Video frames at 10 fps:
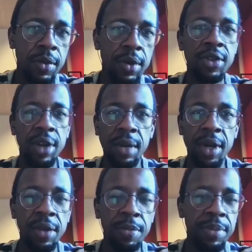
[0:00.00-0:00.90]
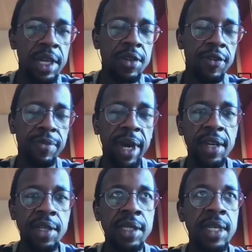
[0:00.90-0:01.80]
We need to talk about the place of
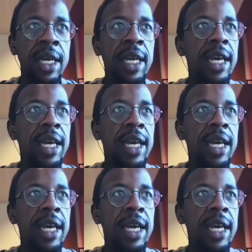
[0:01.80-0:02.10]
bias